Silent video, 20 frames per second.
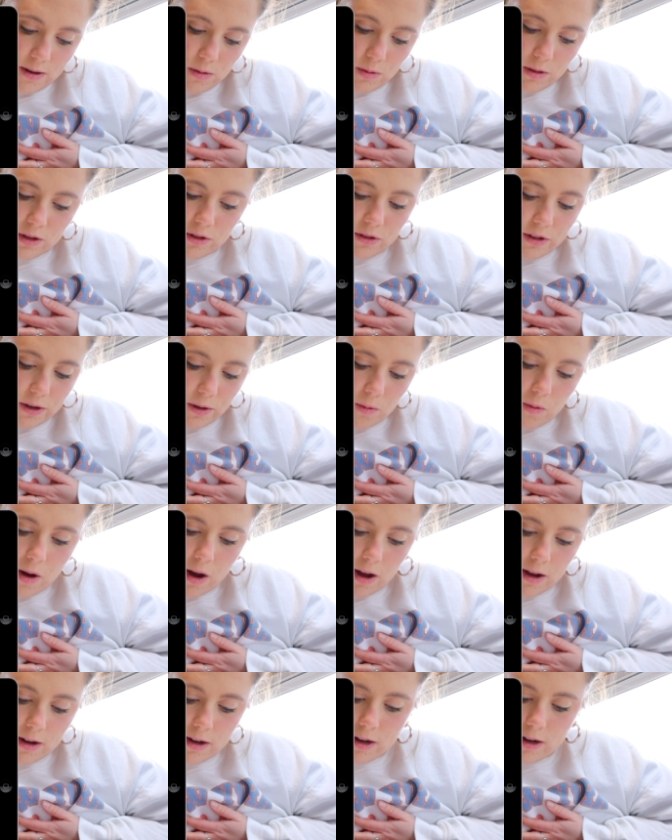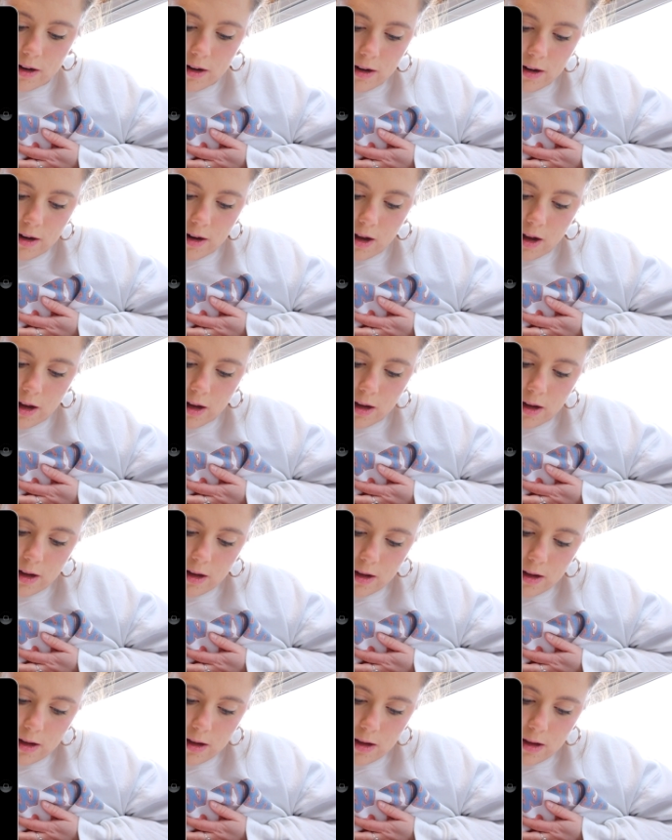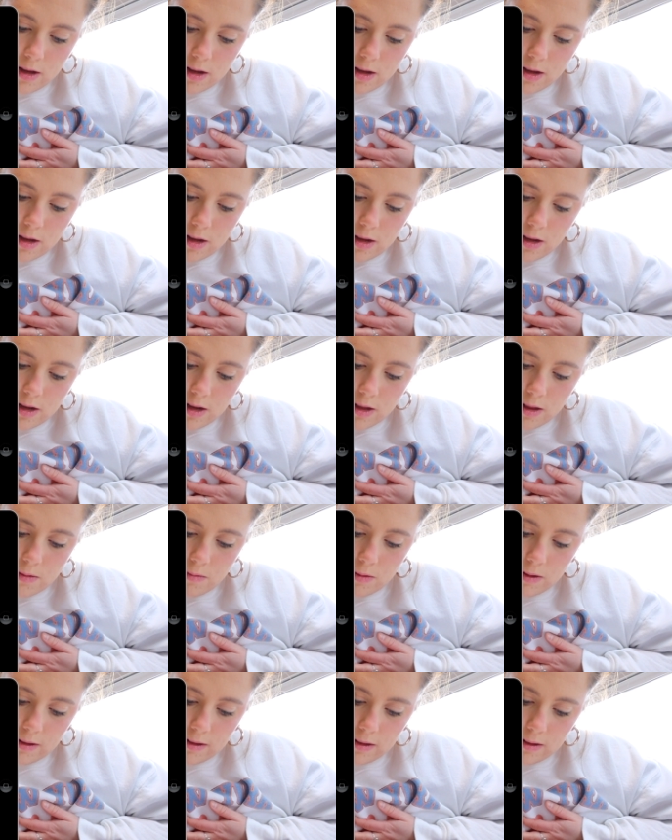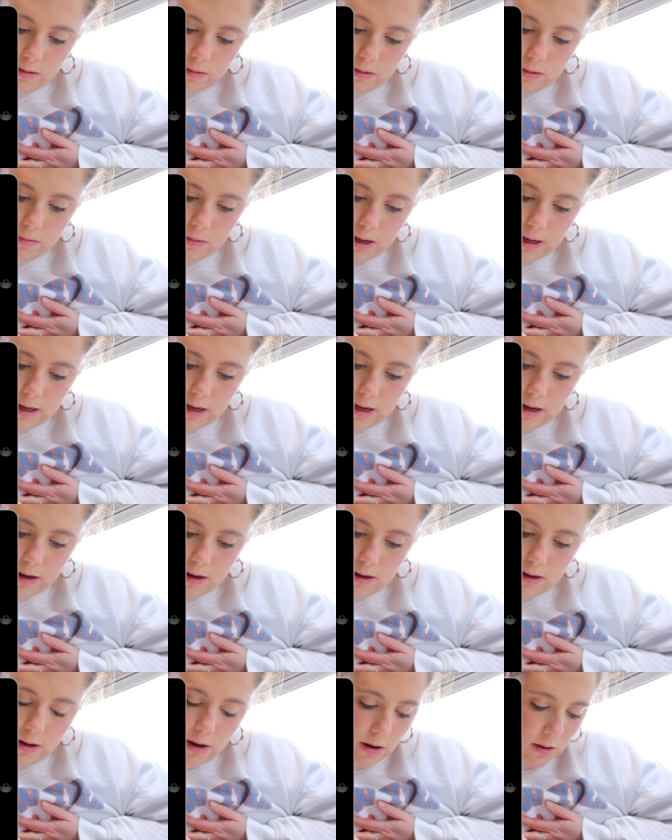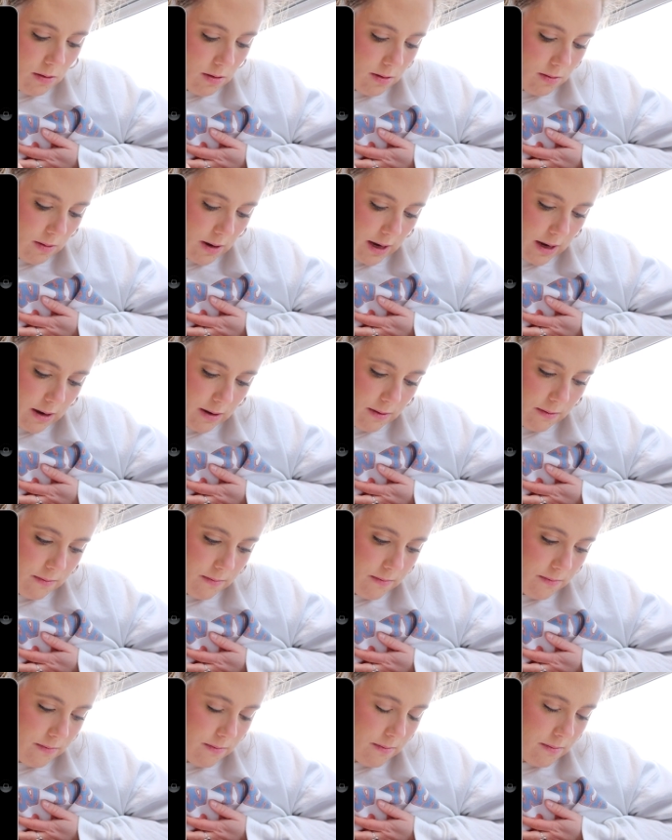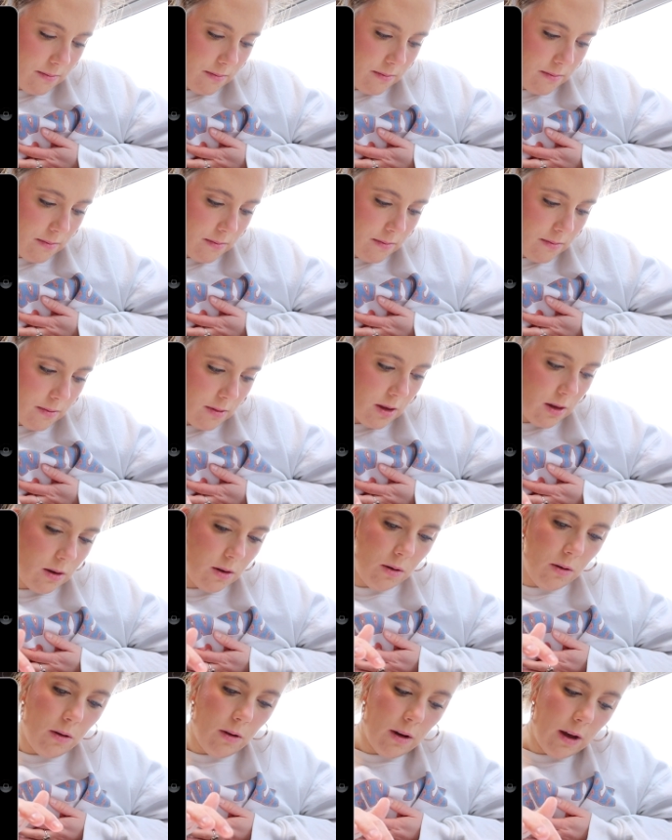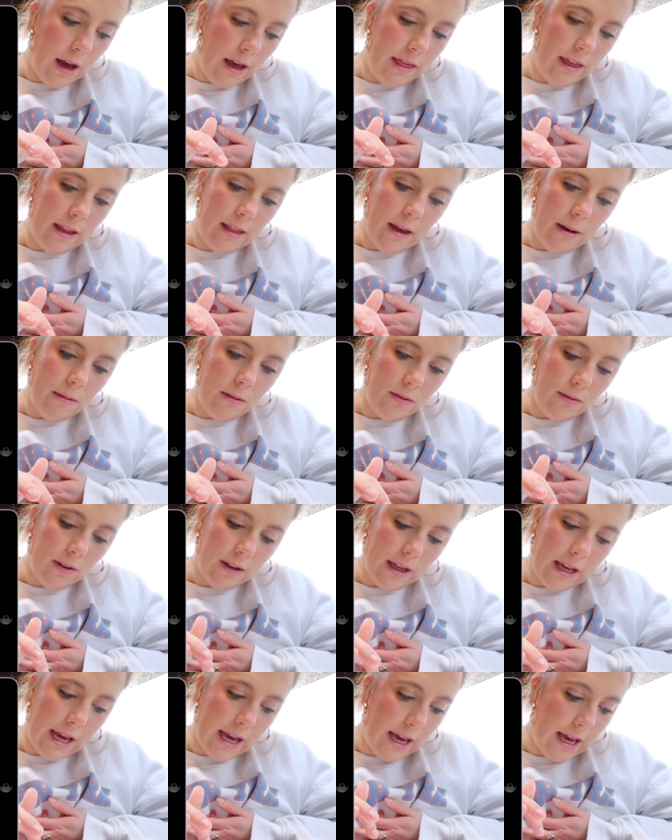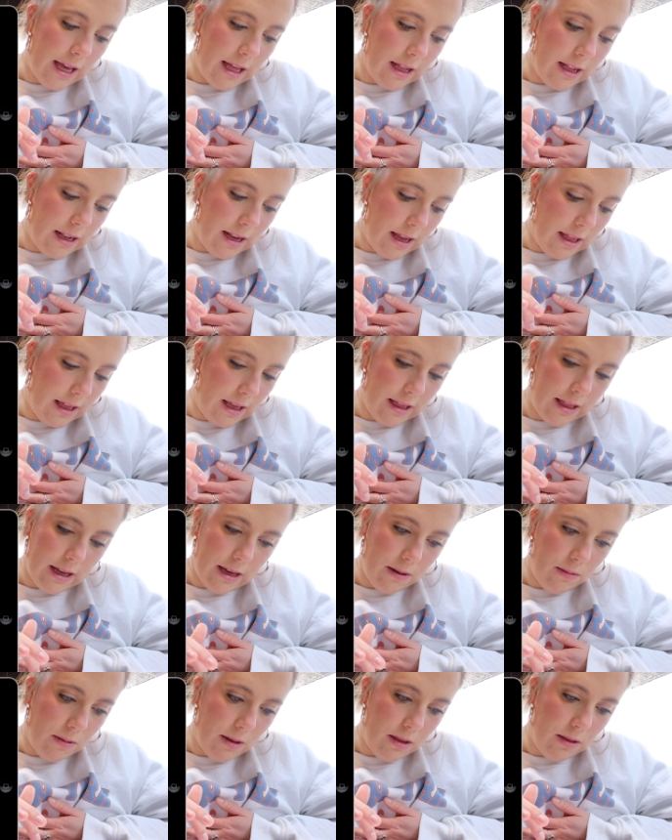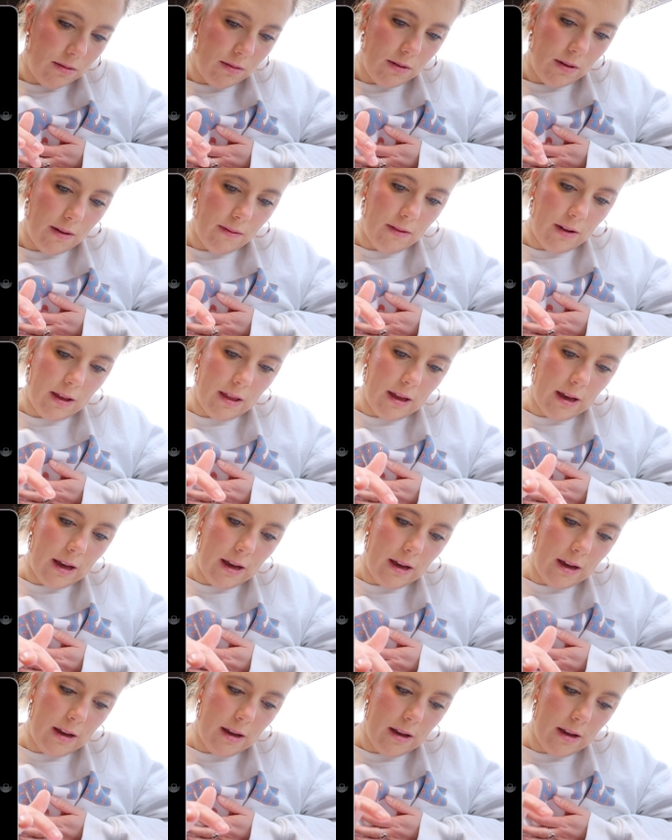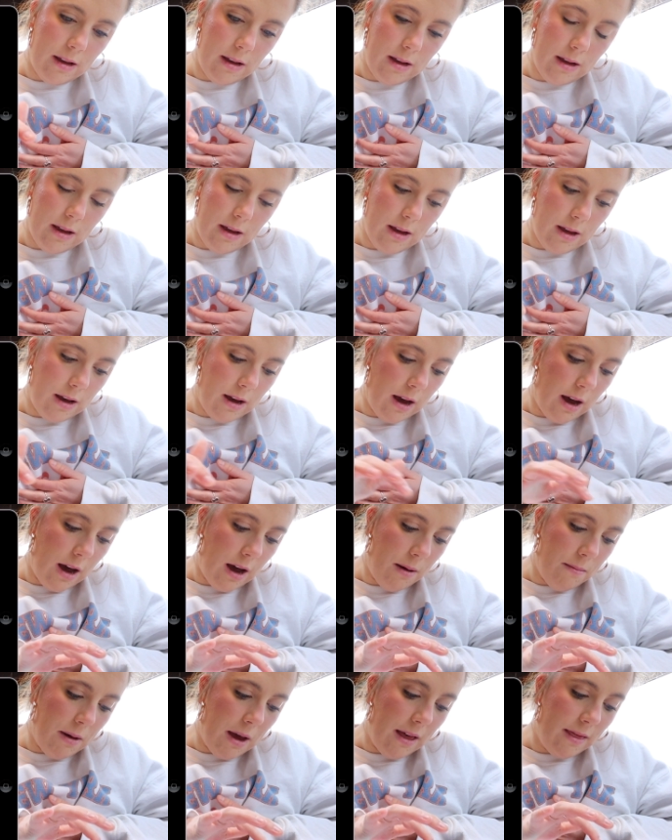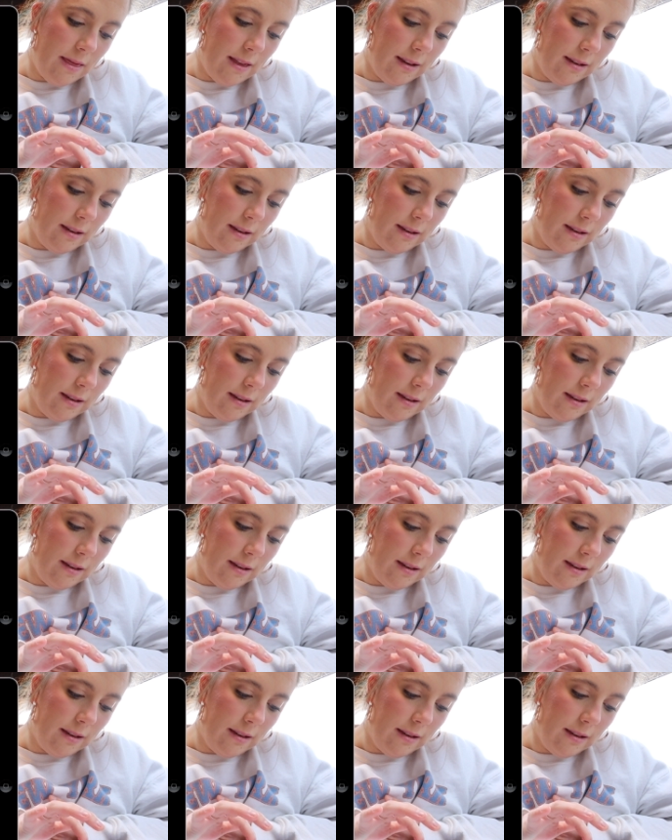with clear water. Oh. And then what's this one back here? Oh, the white coat. Cool. I think that was really it. I think that I went through everything. And